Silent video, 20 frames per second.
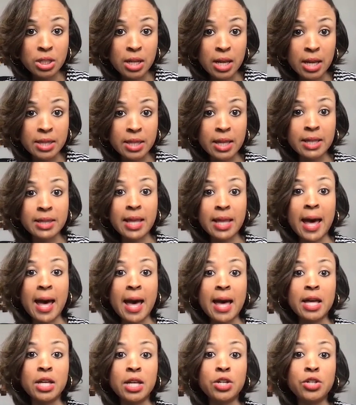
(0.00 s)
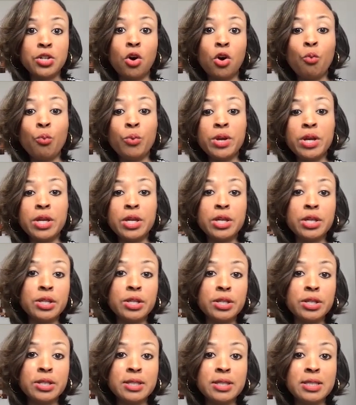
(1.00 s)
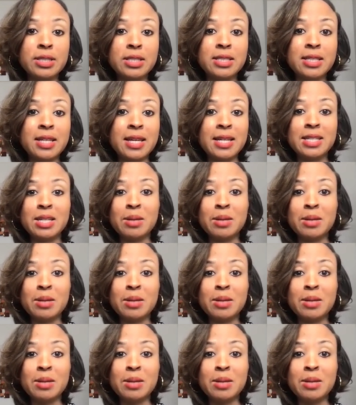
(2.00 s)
I think that, we can